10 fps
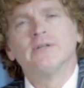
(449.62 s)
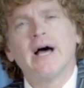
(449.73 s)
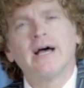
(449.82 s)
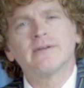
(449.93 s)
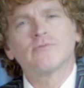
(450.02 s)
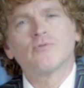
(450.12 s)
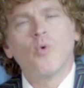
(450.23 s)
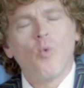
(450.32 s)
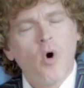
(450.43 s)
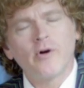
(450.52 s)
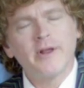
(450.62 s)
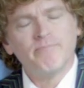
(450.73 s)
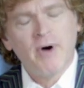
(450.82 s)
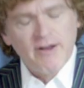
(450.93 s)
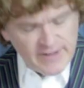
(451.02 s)
not
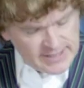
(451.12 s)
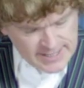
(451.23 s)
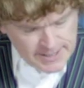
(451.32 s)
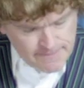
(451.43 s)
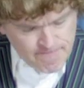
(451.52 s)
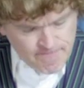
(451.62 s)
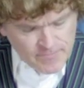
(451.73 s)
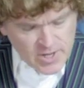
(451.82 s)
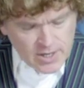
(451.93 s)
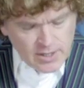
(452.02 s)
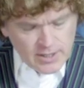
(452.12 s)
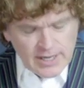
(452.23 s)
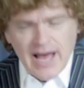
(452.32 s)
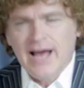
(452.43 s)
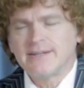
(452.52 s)
Warren Buffett
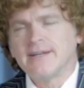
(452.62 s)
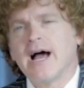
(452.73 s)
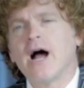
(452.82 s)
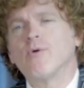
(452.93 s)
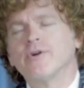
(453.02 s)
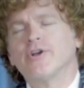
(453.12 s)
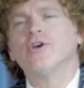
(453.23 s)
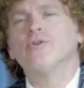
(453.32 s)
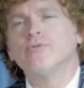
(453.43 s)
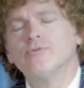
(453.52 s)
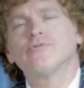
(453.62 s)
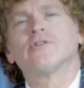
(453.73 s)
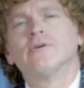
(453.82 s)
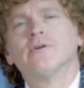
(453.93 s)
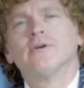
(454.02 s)
not Howard
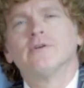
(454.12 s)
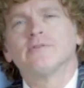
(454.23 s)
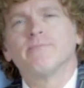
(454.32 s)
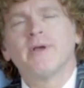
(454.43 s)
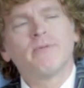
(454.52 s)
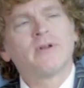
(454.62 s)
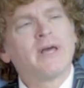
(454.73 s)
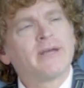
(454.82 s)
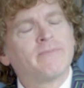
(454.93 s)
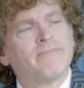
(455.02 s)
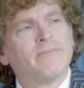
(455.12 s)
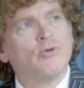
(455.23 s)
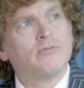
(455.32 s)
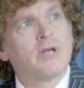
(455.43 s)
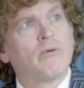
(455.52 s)
Hughes some people are like
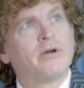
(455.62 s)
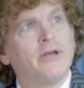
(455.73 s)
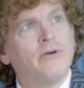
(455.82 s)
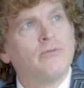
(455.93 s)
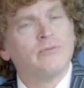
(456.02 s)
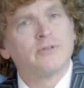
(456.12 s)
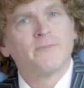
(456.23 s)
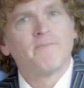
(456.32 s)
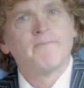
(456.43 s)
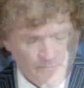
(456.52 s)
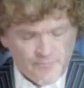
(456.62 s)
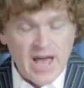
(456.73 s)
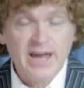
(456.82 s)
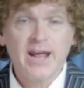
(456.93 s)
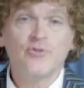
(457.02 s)
who's Howard Hughes
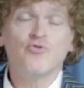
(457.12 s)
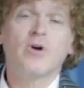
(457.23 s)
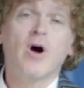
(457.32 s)
not Andrew